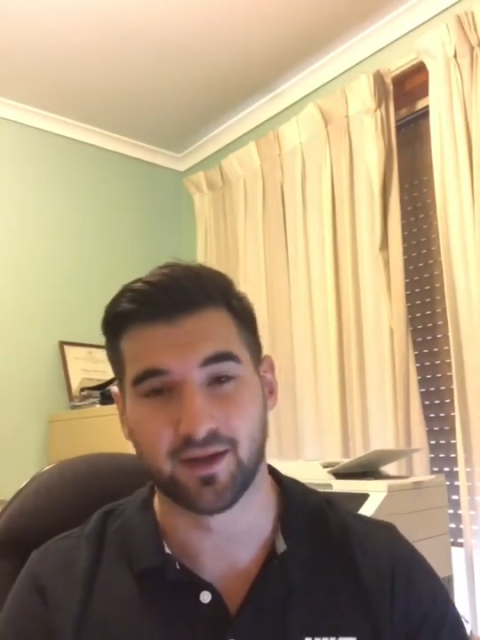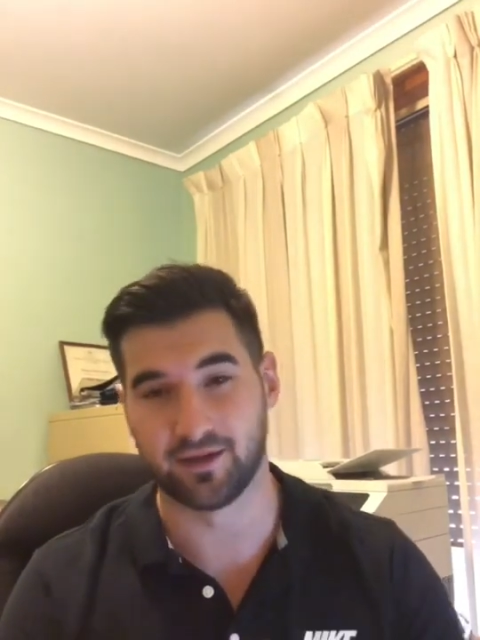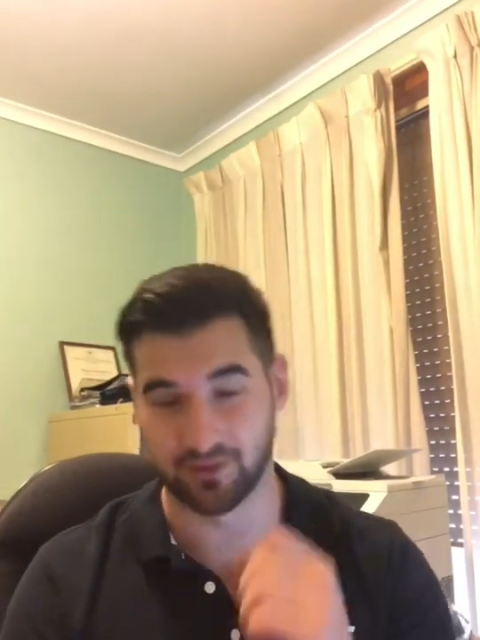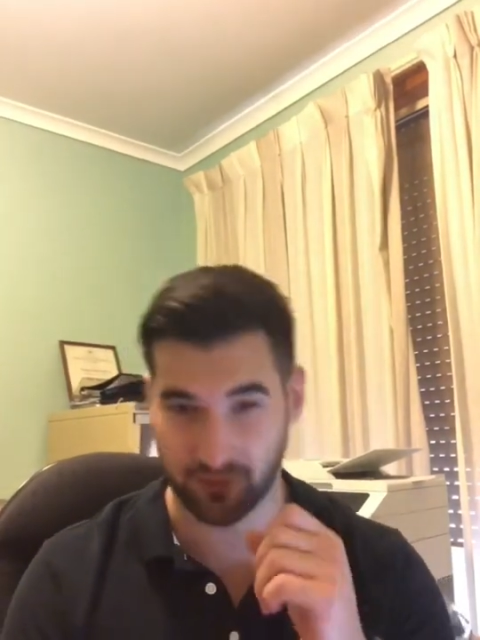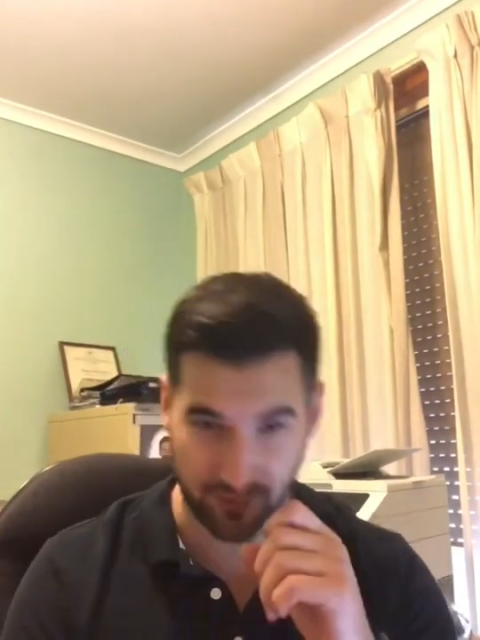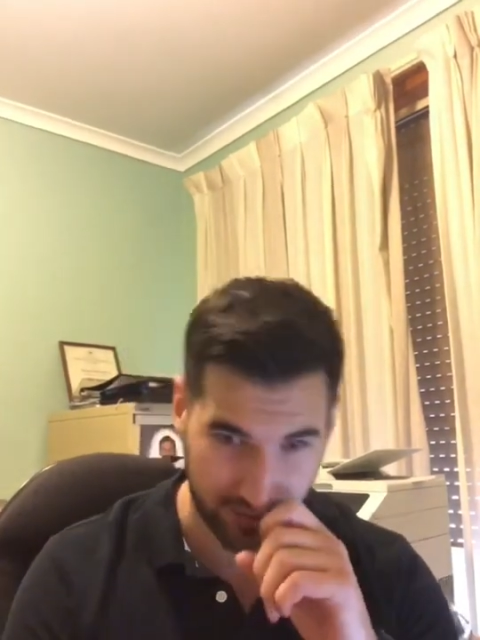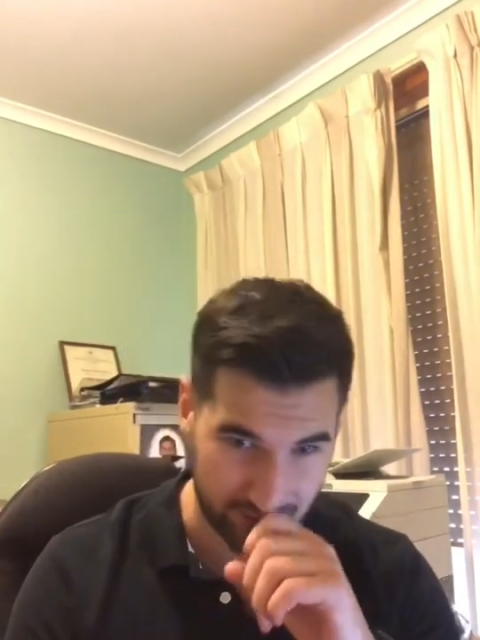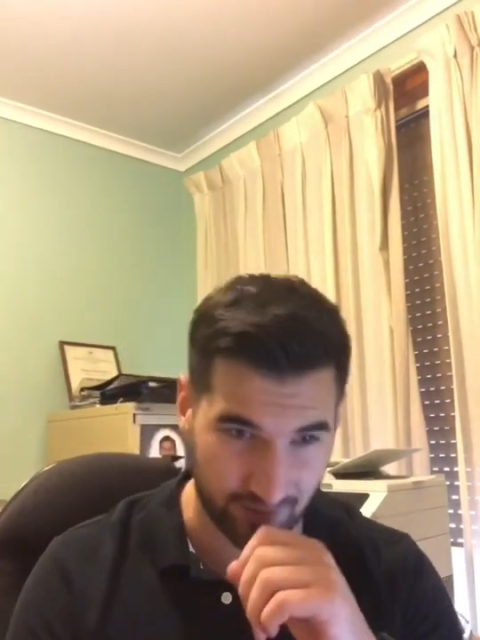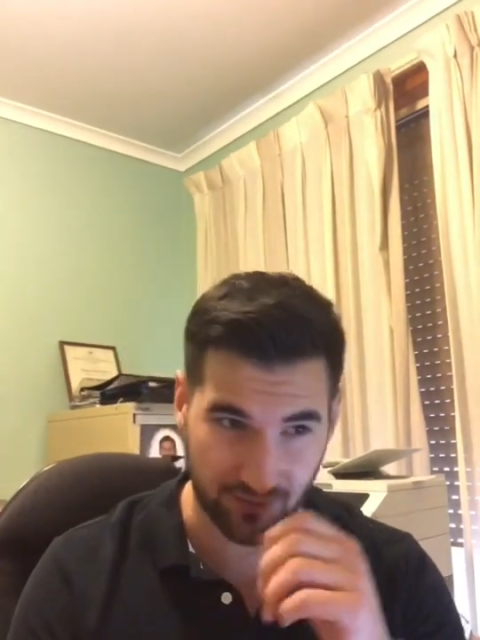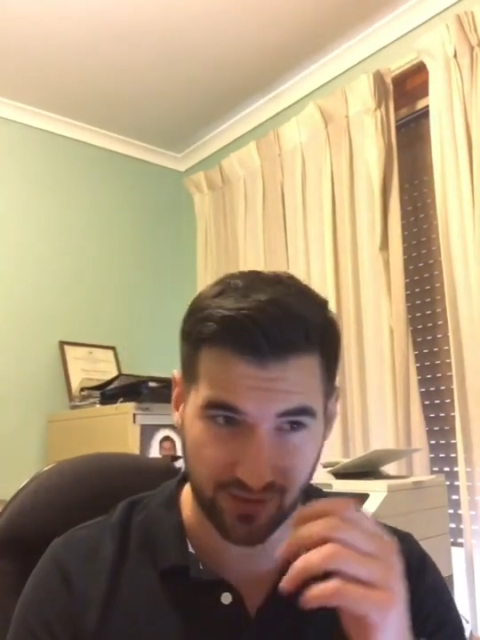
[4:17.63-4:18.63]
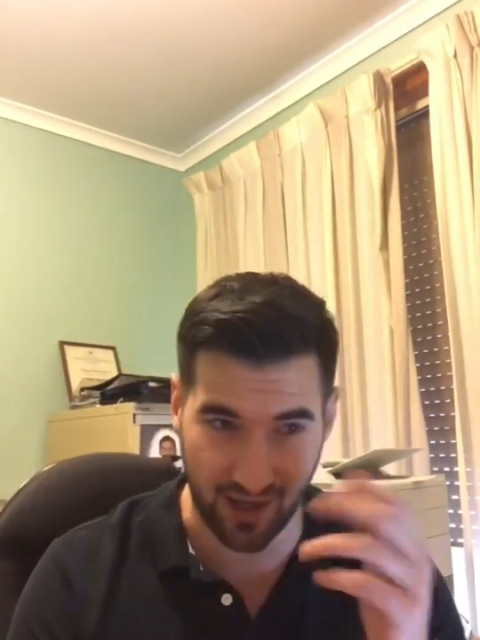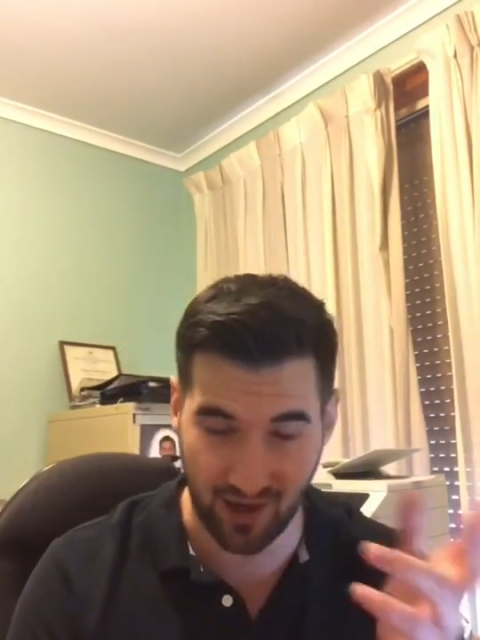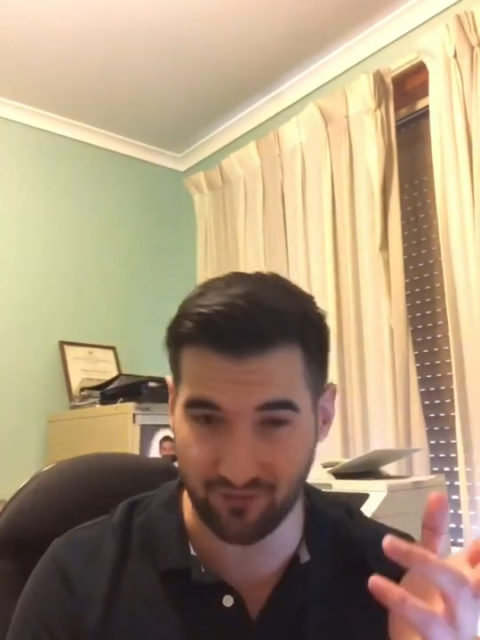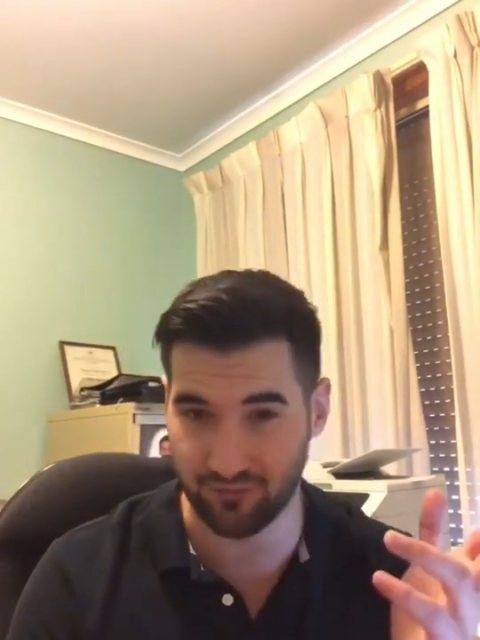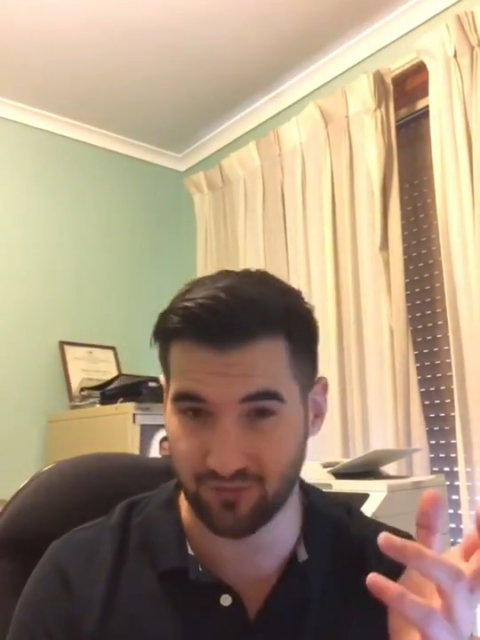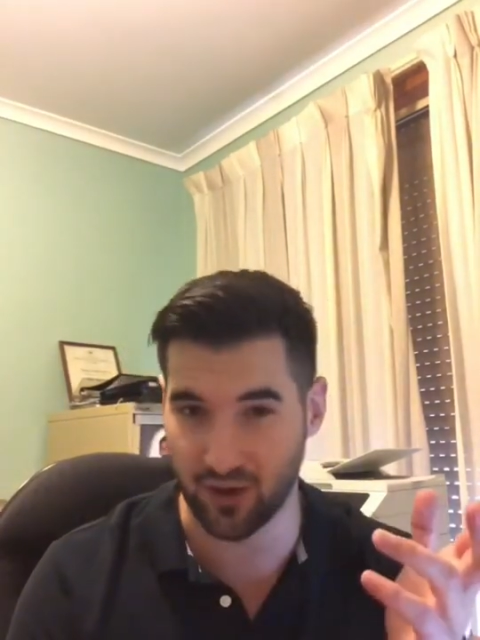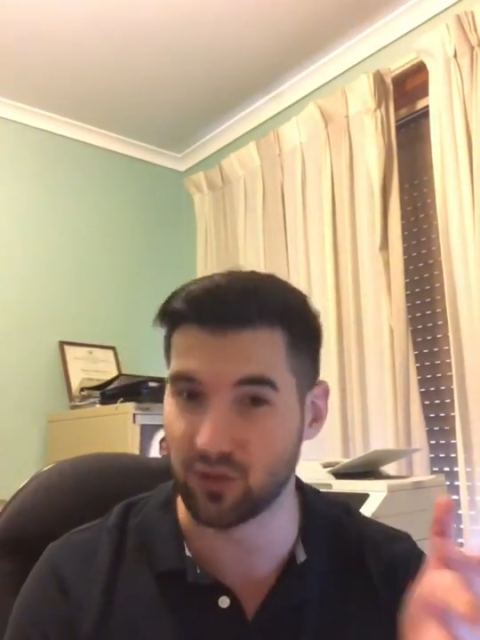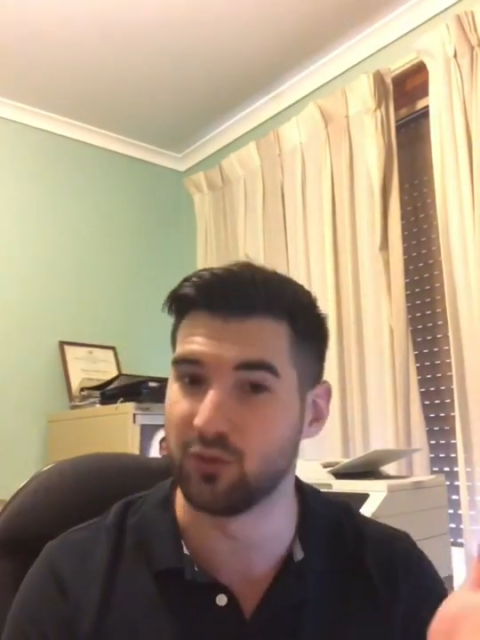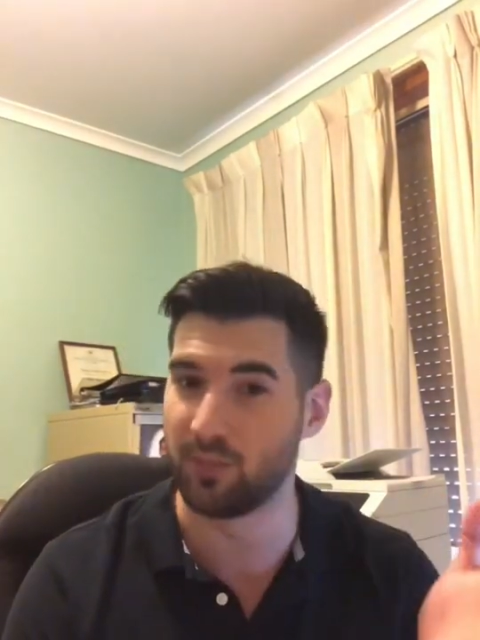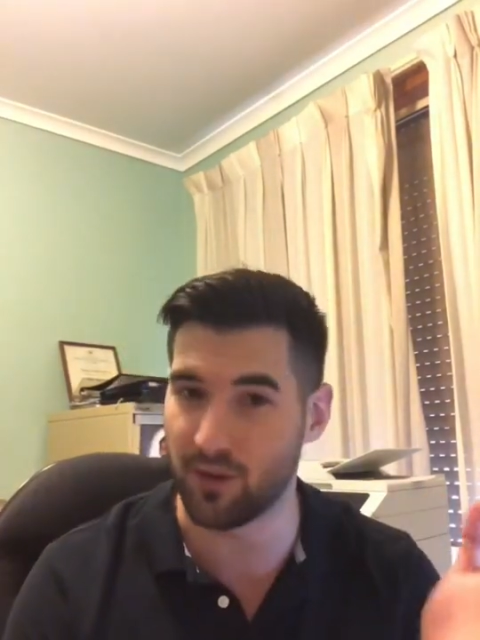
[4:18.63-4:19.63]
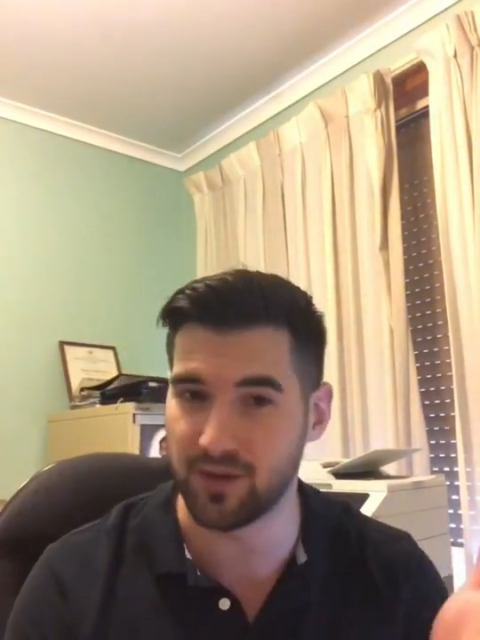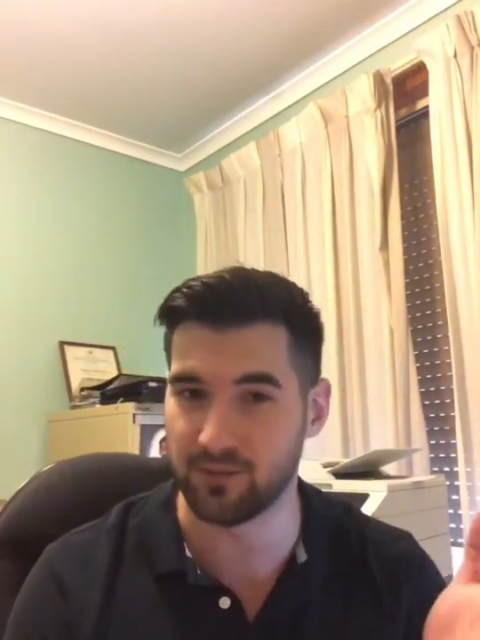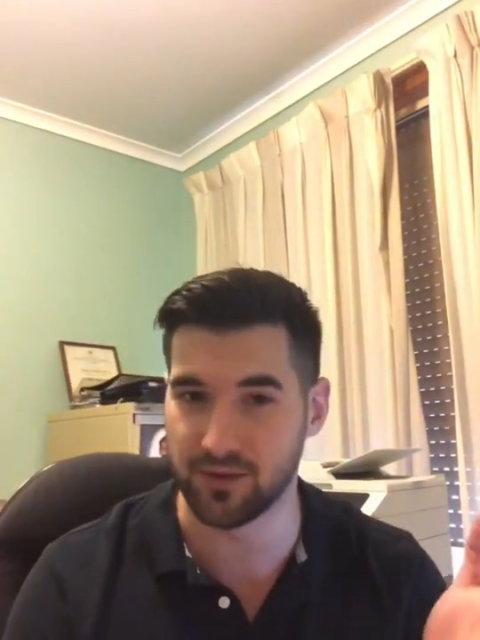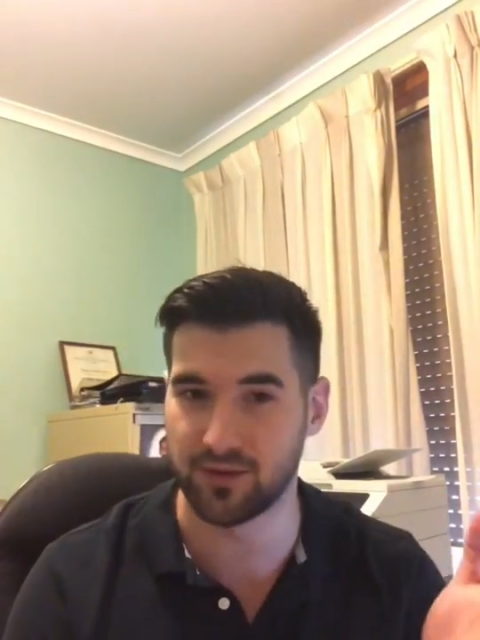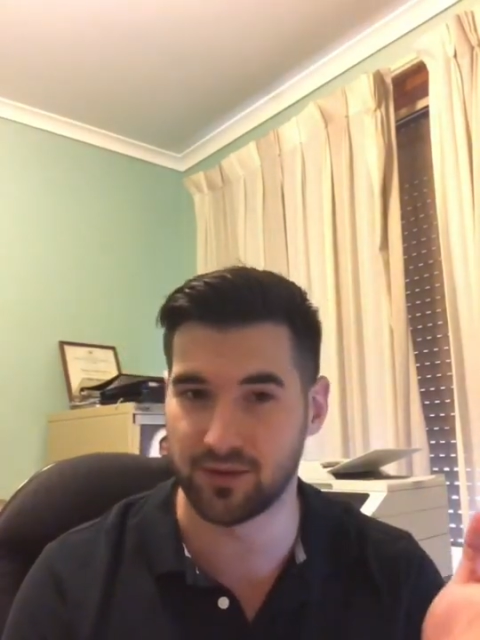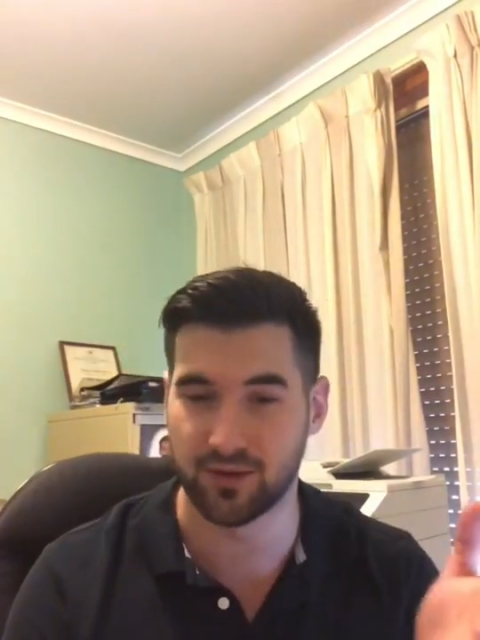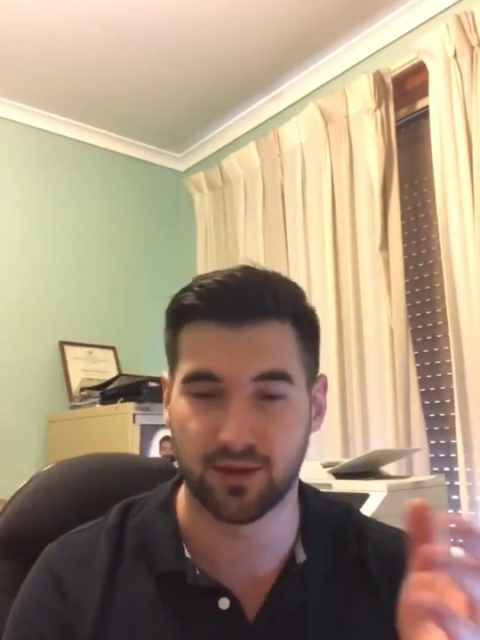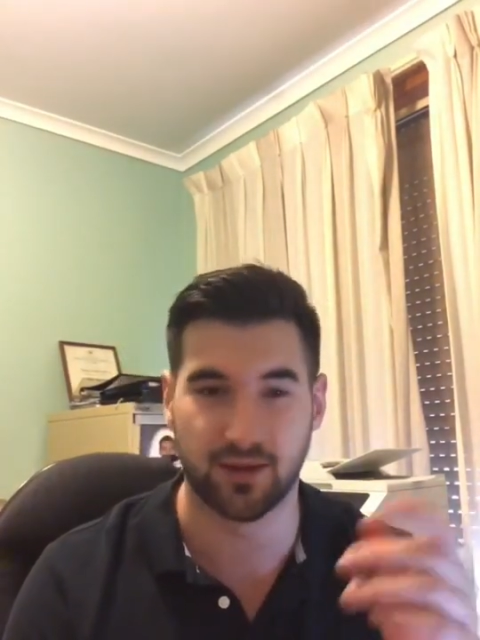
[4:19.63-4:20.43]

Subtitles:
that don't necessarily have a good body image.